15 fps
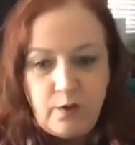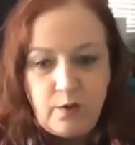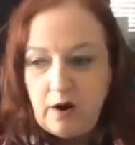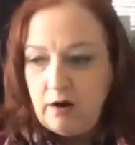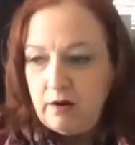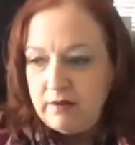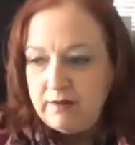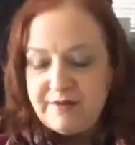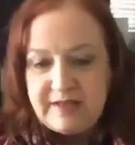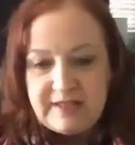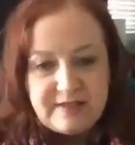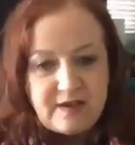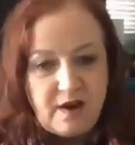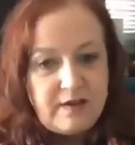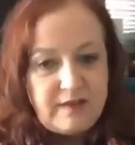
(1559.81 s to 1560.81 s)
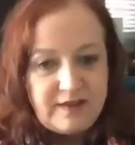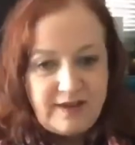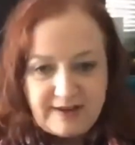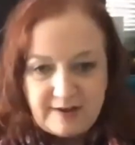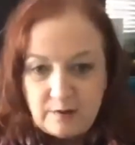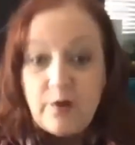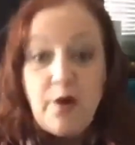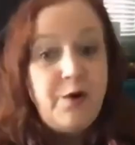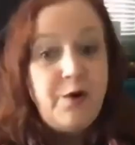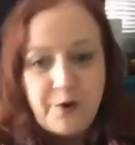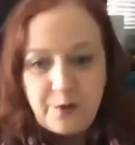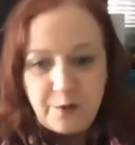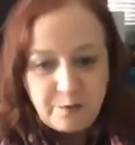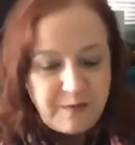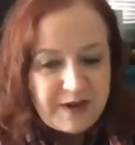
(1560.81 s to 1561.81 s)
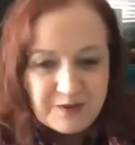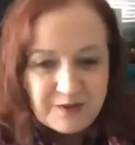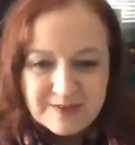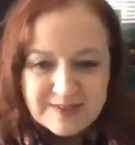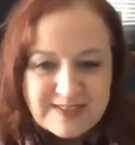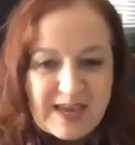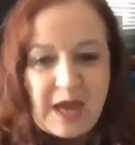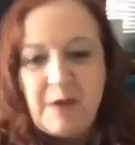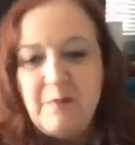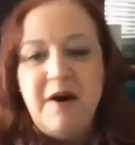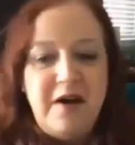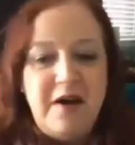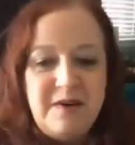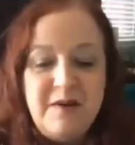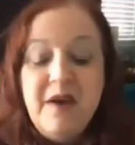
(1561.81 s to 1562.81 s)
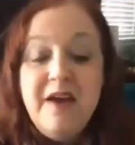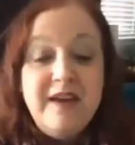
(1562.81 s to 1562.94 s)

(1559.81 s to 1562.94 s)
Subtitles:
all of these online logo mills came on